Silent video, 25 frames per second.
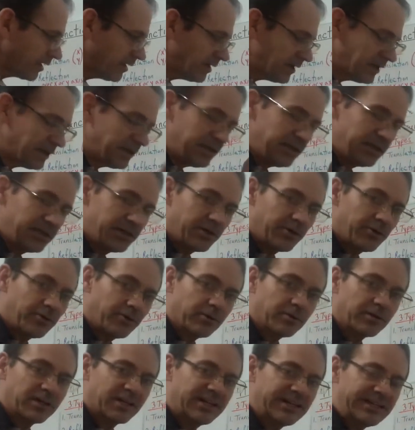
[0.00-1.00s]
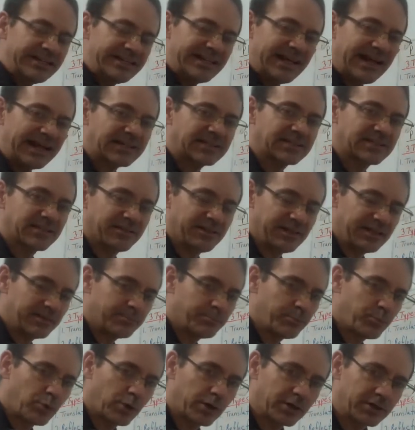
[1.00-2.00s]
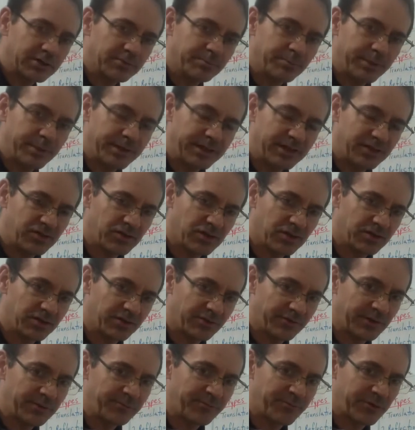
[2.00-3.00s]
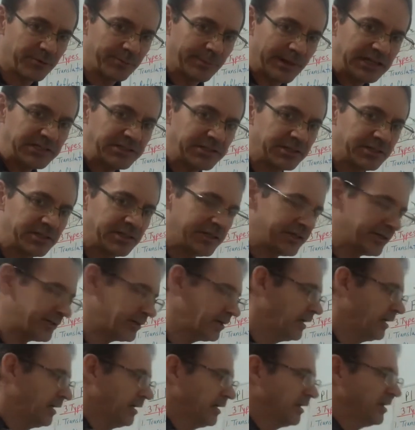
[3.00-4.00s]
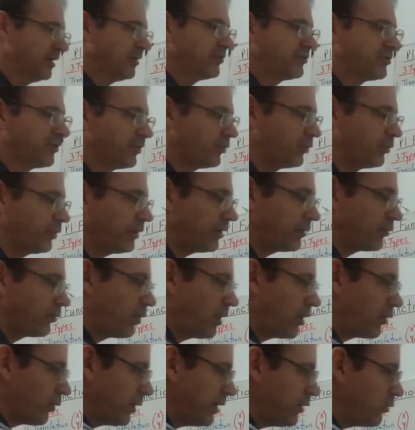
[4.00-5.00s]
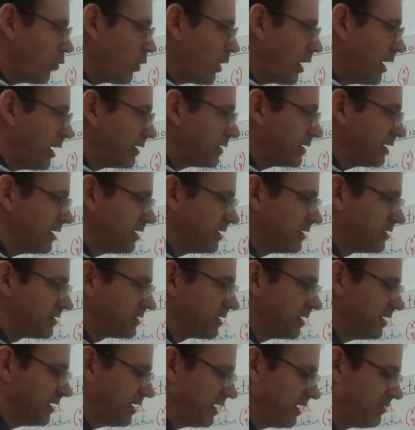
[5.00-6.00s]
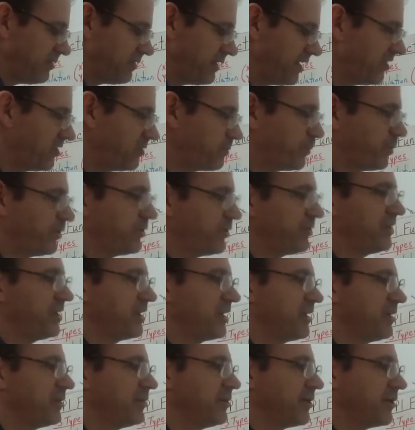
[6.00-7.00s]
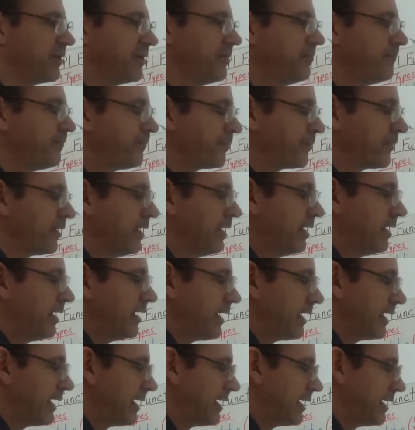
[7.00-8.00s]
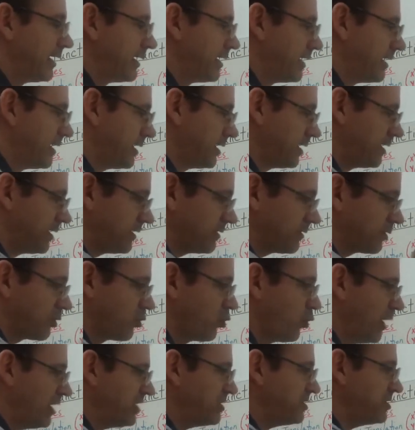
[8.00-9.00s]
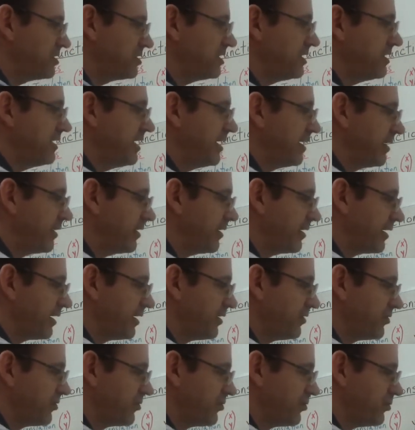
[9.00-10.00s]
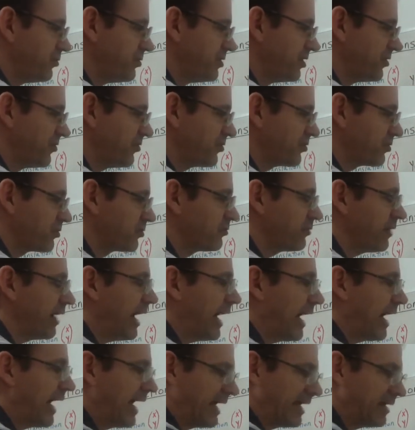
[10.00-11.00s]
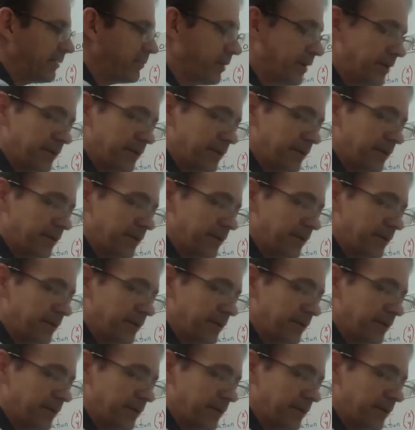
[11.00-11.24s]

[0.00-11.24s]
you know, connect the important pieces of information here. So what we want in this particular question here is to describe,